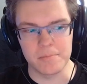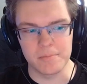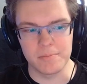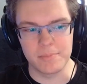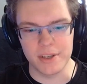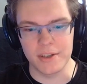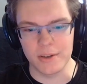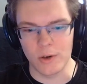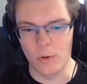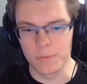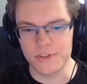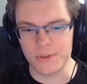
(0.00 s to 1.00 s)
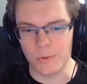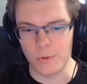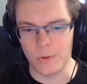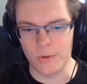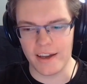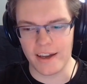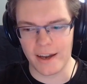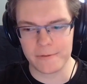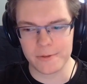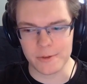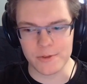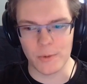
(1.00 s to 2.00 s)
being homeschooled
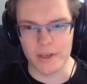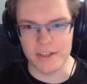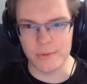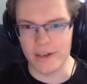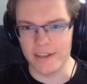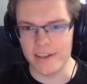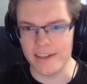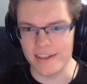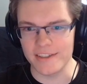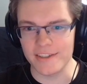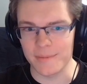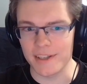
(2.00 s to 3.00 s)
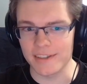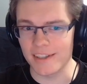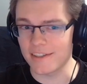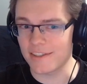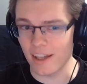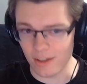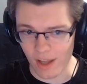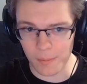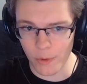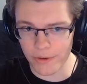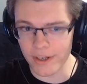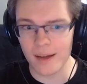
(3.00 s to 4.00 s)
after 2020 is something that's a lot
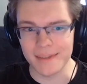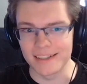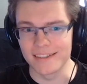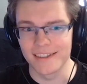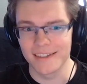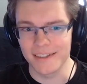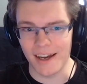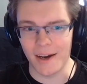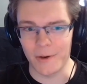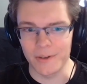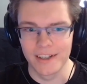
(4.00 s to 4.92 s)
more common now.